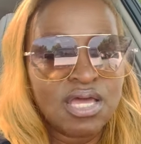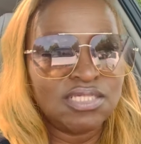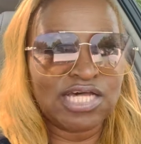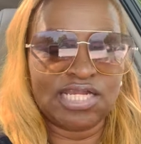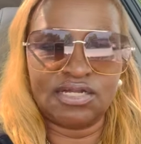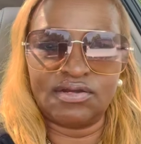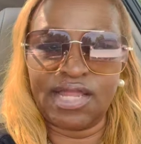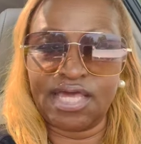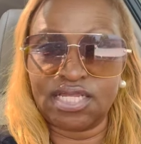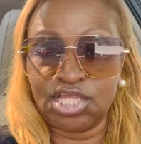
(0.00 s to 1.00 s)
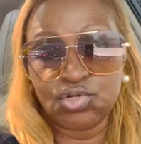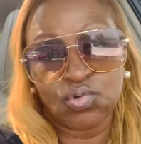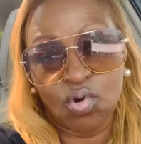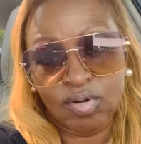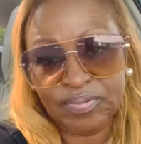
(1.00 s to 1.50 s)
so I learned how to
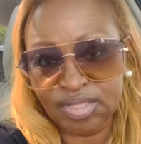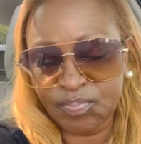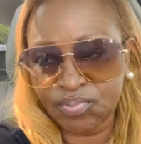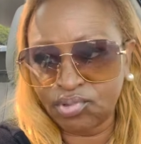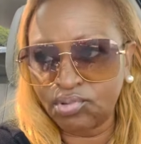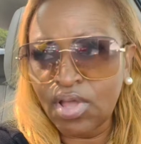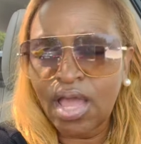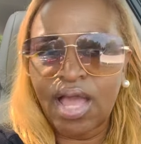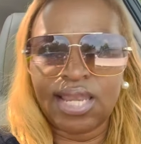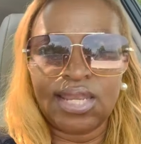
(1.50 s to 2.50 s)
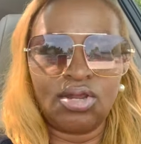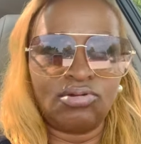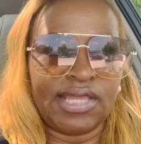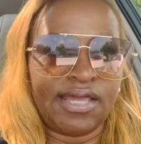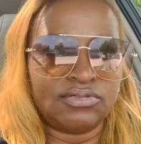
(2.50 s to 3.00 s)
ignore people. I
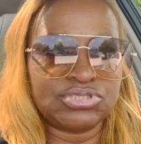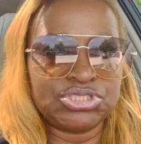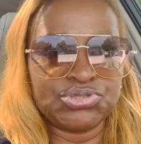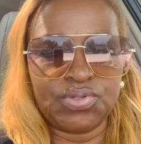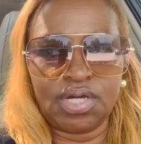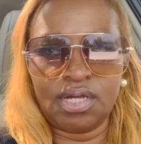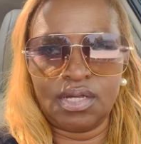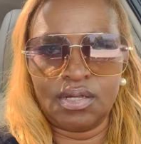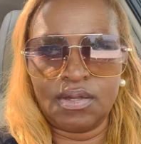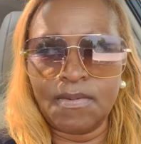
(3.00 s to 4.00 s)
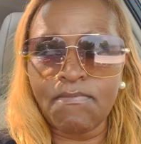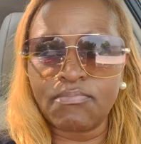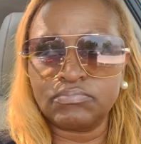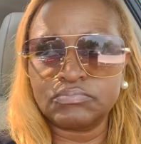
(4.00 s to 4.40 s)
learned how to